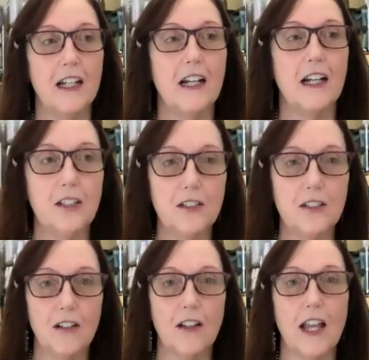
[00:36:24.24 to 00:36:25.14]
uh, you
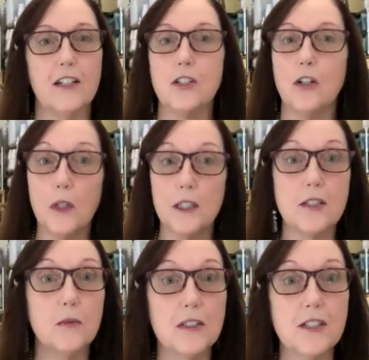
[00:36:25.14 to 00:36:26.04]
know, like, so what's the
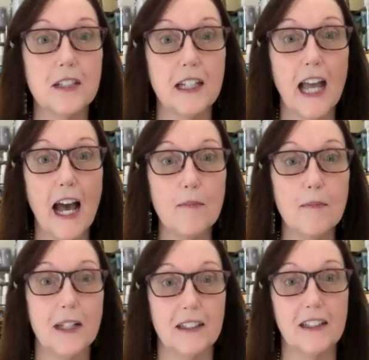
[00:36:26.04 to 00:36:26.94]
worst that could
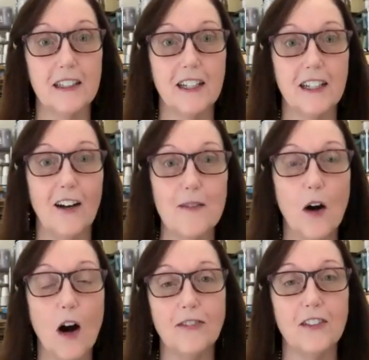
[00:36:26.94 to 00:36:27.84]
happen? You know, I'm
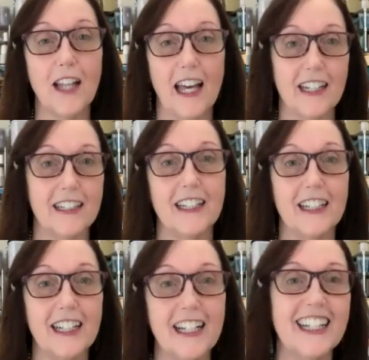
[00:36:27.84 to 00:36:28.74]
awful at it.
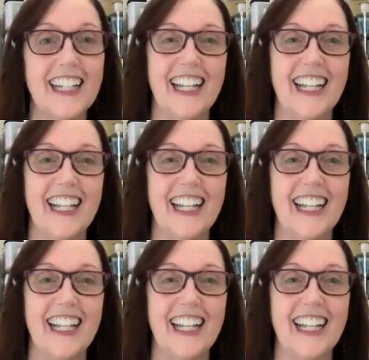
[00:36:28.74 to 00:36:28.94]
And